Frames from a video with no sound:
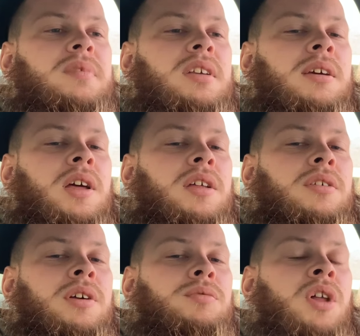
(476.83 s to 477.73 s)
it,
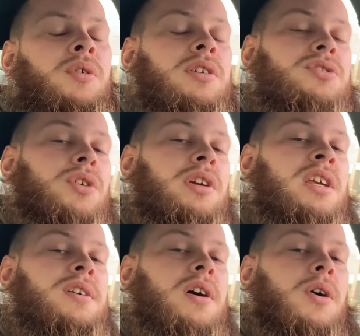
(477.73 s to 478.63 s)
it lowers your
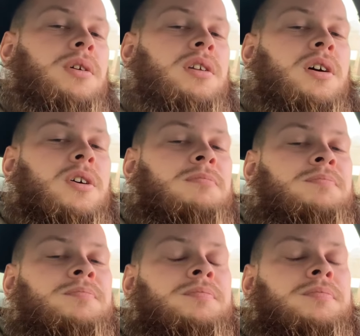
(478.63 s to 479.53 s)
ego, you know,
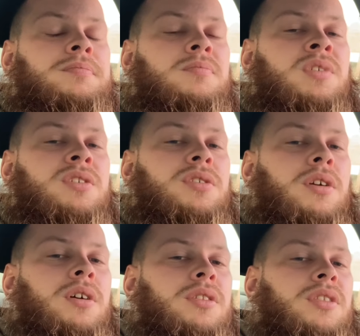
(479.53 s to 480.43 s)
which is a good